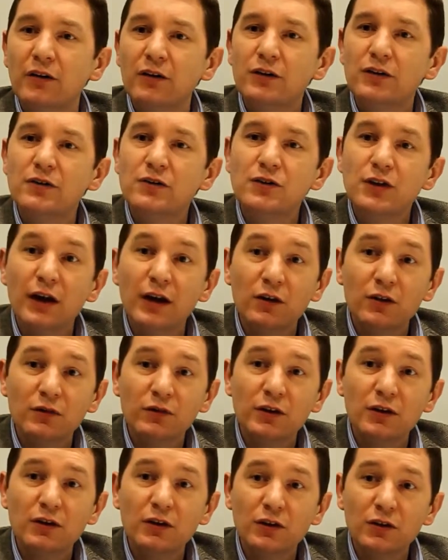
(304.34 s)
heritage, out
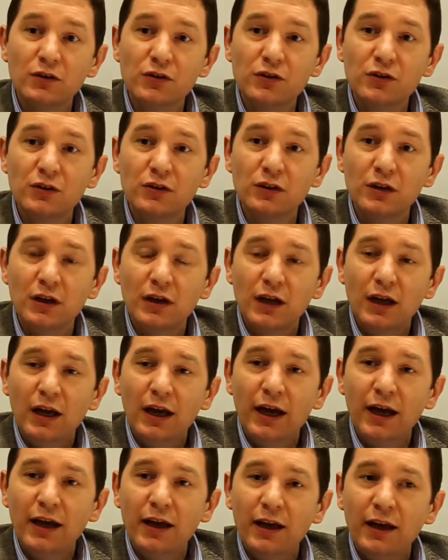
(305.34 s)
of their culture,
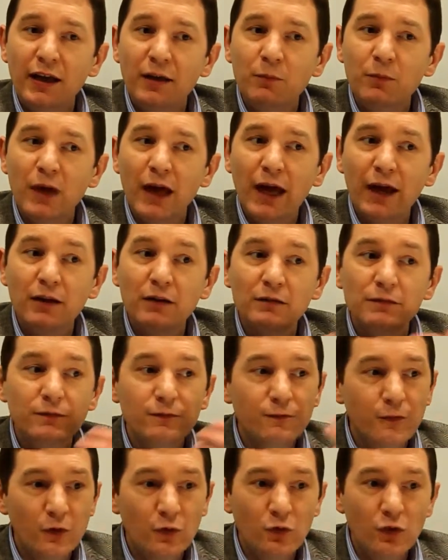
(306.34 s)
and
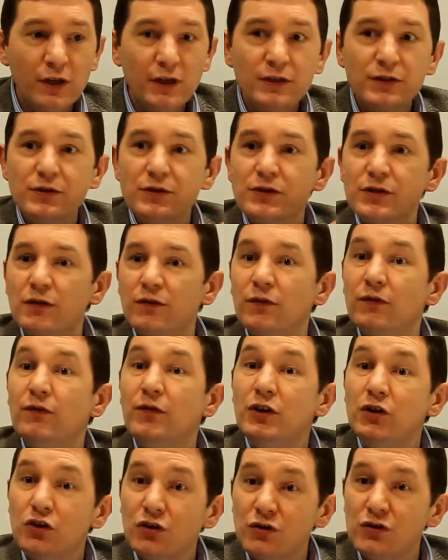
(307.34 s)
for reasons of
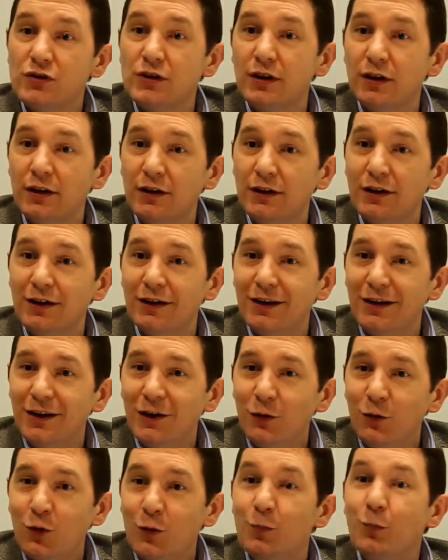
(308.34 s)
efficiency,
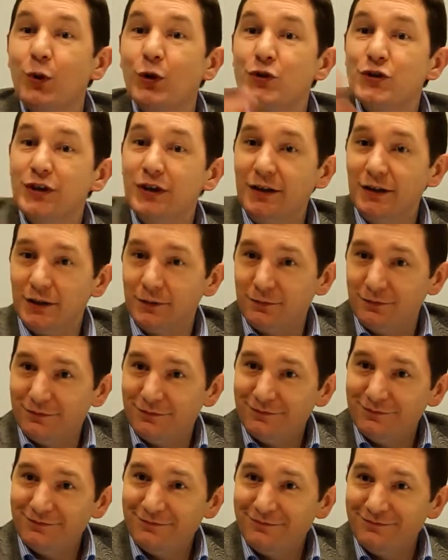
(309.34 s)
we're busing
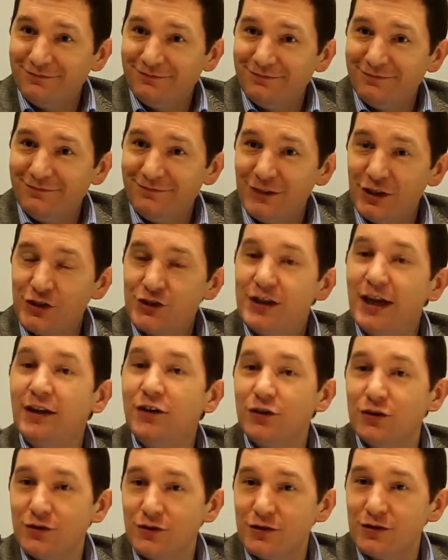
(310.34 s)
them to
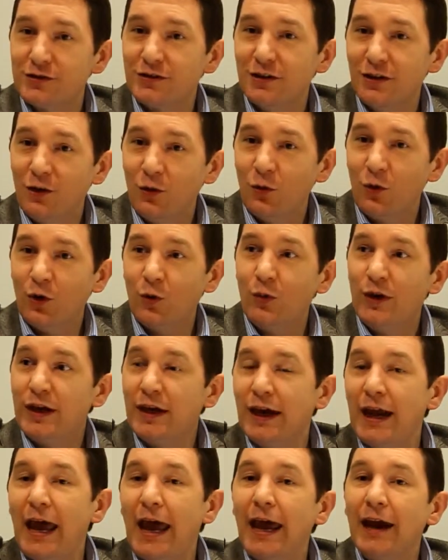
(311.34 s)
centres where
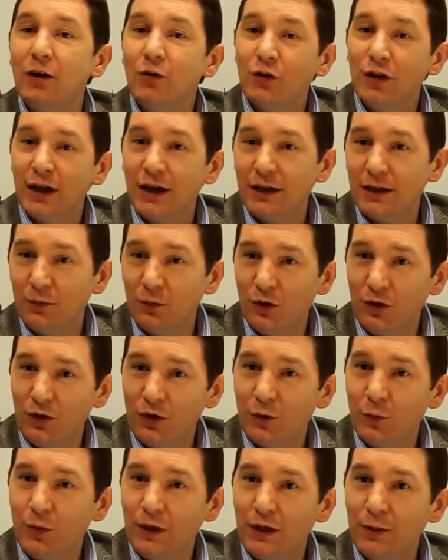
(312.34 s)
we can aggregate them
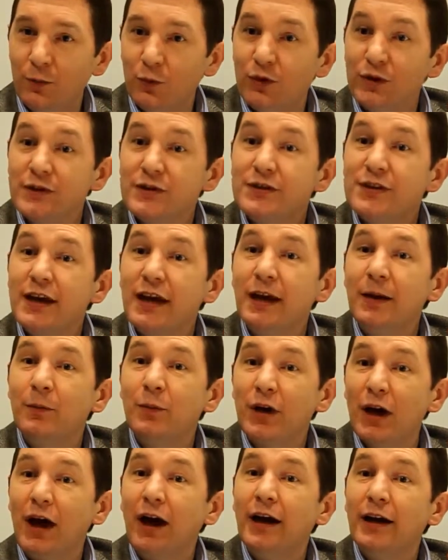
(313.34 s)
with other people with the
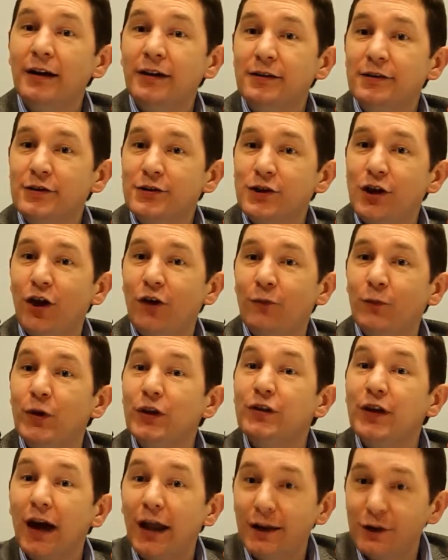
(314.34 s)
same kinds of
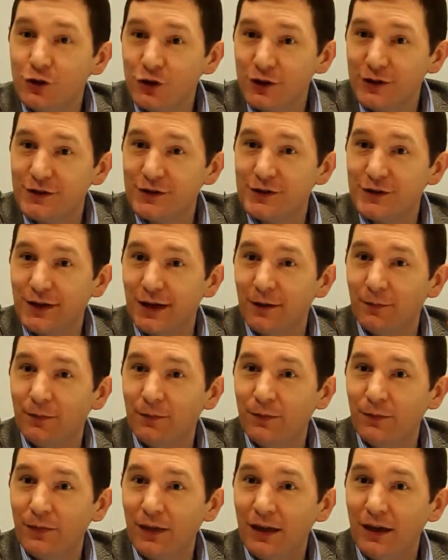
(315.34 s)
pathologies as
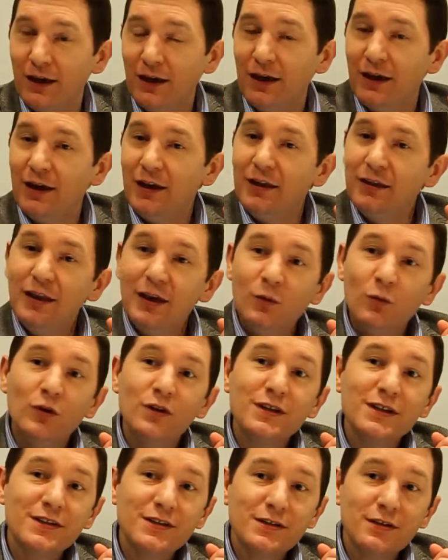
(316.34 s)
them, then
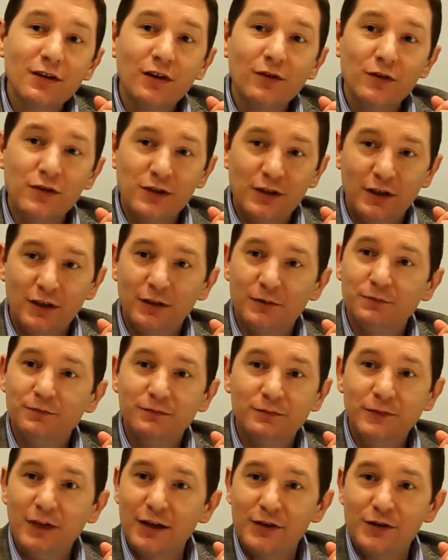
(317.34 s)
we're disservicing them,
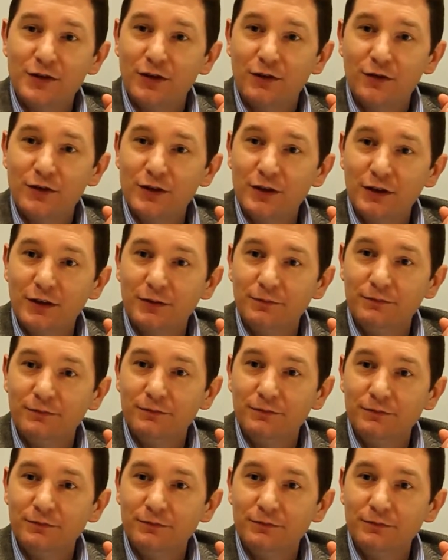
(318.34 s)
not servicing them.